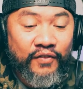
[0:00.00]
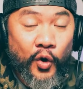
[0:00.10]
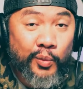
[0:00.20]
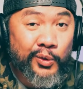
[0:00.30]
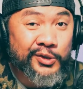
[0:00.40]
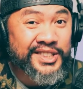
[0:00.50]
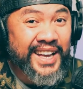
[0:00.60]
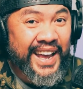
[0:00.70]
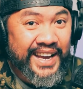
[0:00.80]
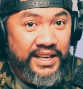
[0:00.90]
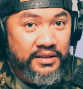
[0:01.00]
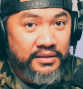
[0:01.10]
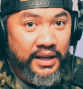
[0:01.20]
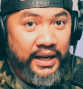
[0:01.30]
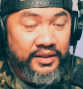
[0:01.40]
almost 8
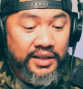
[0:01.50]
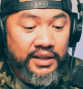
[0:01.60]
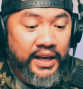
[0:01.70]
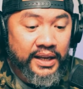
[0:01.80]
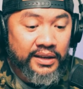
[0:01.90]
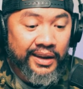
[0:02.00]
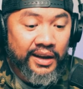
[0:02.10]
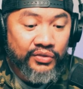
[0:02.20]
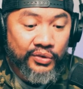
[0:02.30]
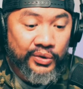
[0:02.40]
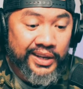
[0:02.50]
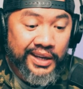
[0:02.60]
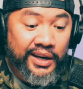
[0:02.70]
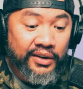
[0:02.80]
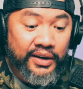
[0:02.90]
at the gain level
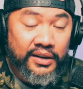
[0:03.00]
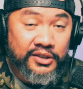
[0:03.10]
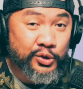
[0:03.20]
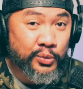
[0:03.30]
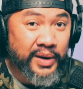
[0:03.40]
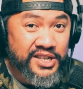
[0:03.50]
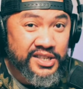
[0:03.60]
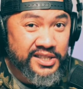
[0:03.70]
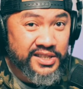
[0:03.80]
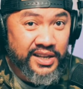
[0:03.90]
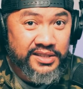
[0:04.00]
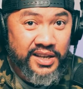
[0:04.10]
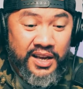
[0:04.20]
here in our Zoom H6.